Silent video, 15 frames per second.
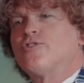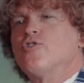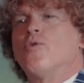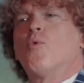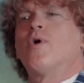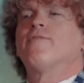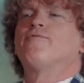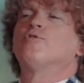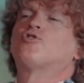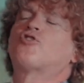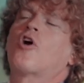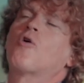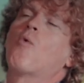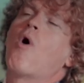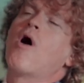do it what if you
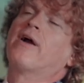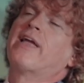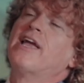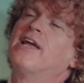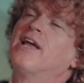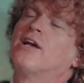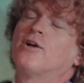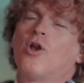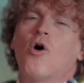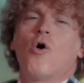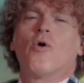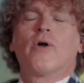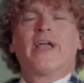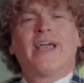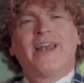start walking in
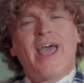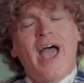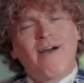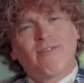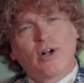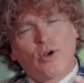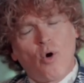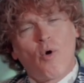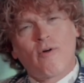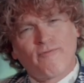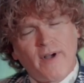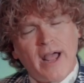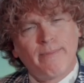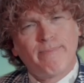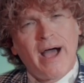glory and have a
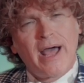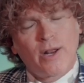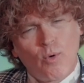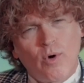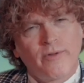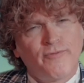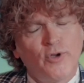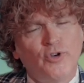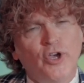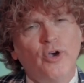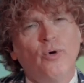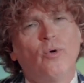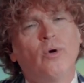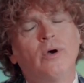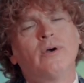glorified body what if you
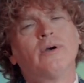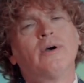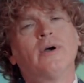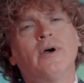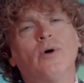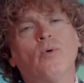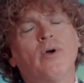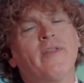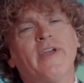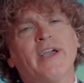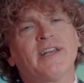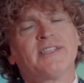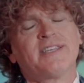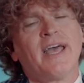do what are they gonna